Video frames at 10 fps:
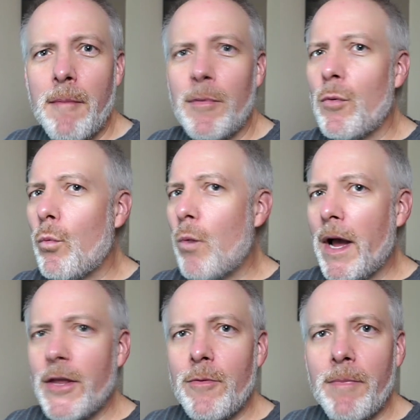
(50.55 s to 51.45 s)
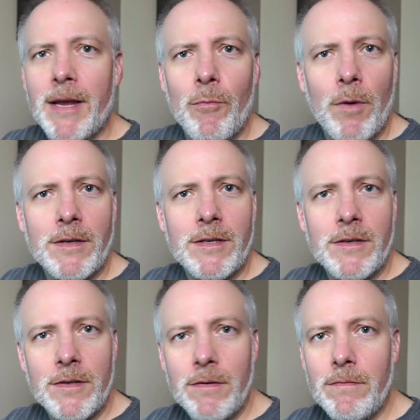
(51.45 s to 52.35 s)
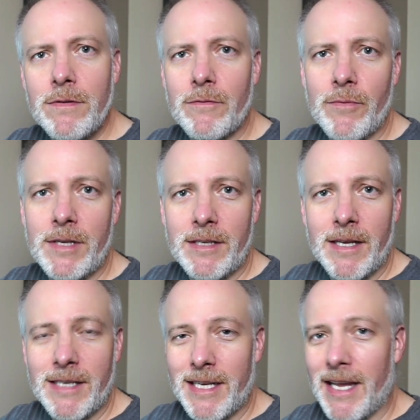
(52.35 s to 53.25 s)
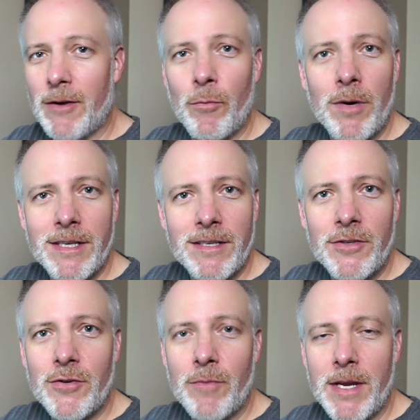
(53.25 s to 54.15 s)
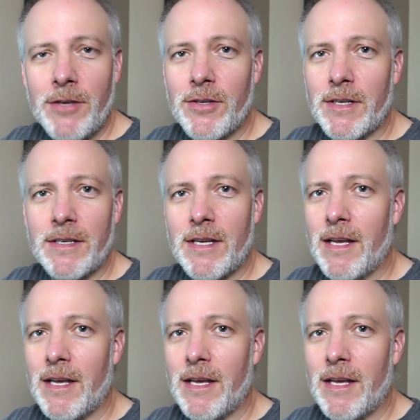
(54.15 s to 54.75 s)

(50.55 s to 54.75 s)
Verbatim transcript: but why you might want to use resize AI and what situations.